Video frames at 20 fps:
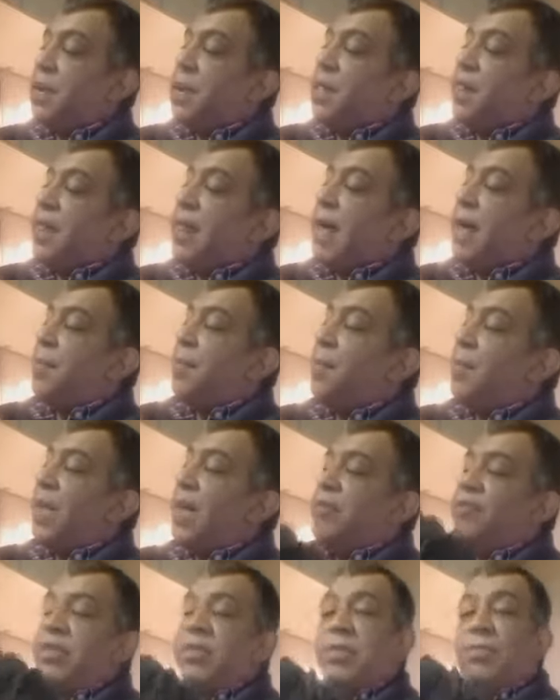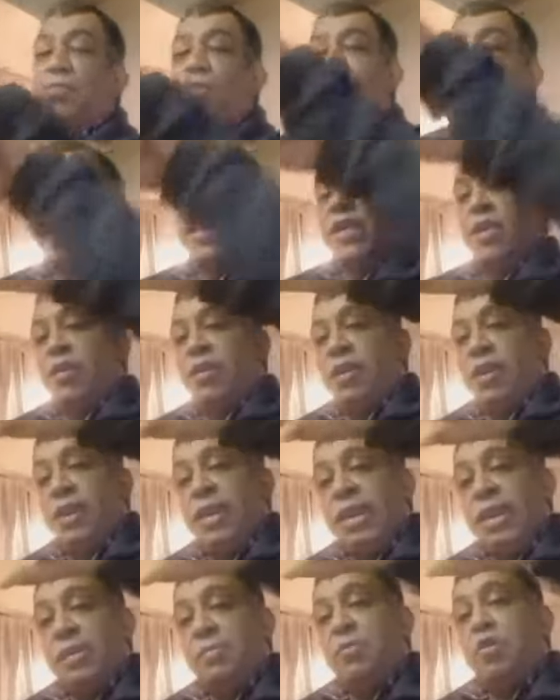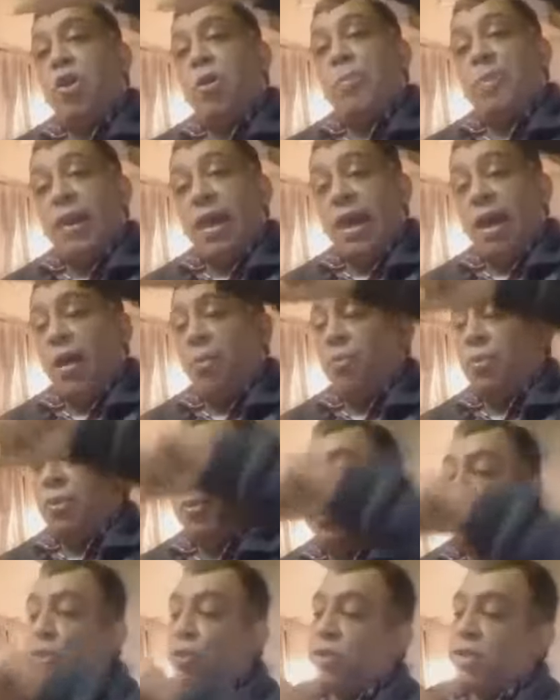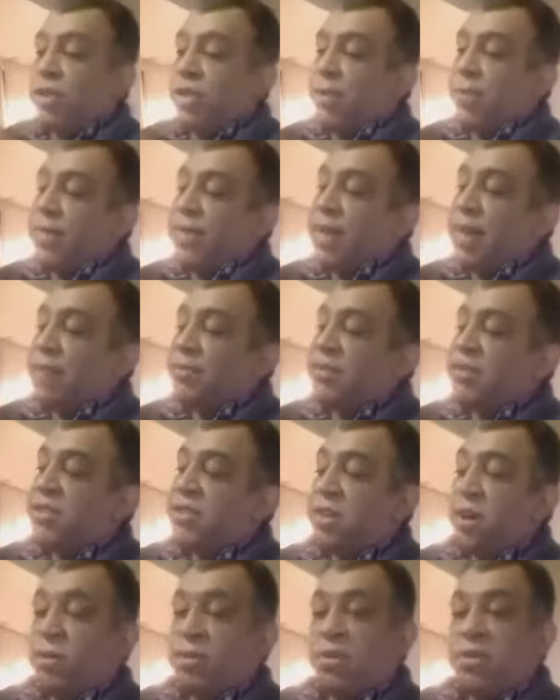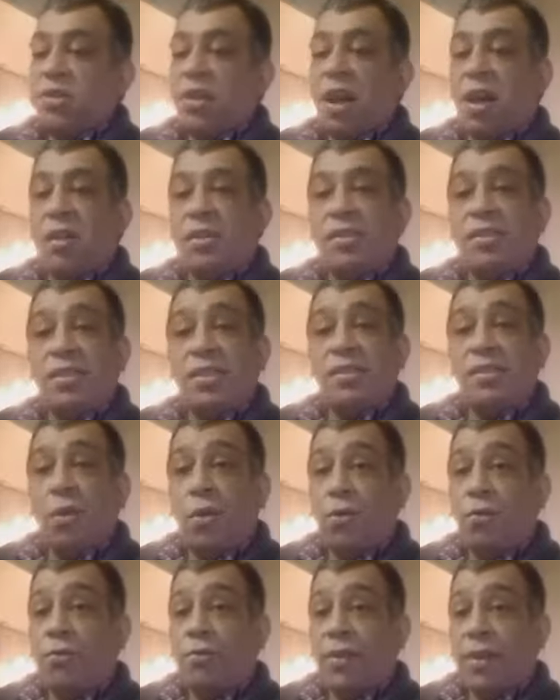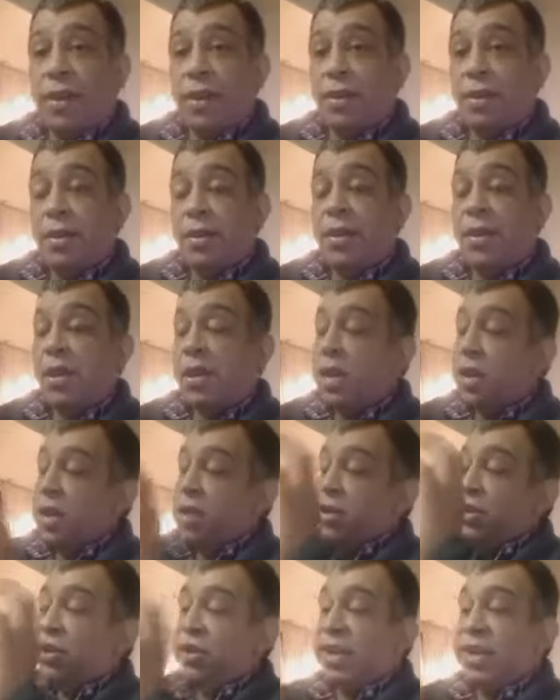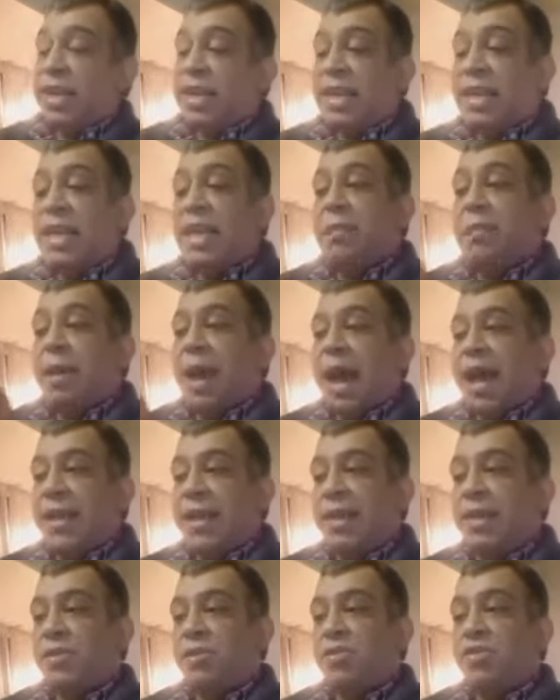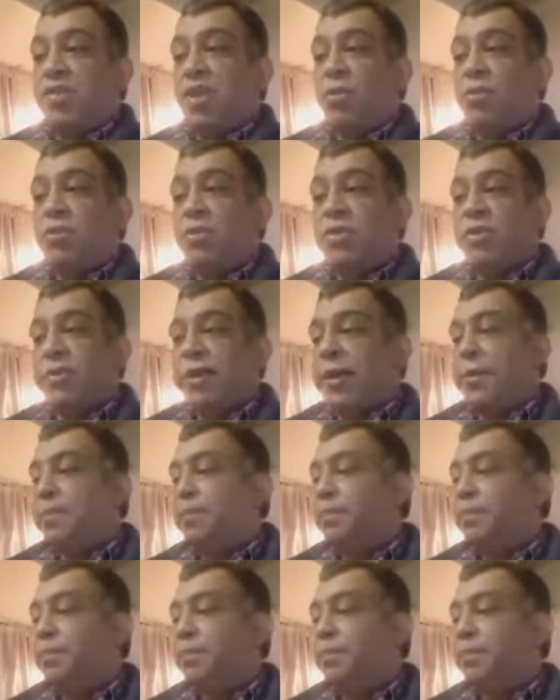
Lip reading: that every week you're going to keep topping it up with water. When that salt starts dissolving, you're going to keep adding salt to it.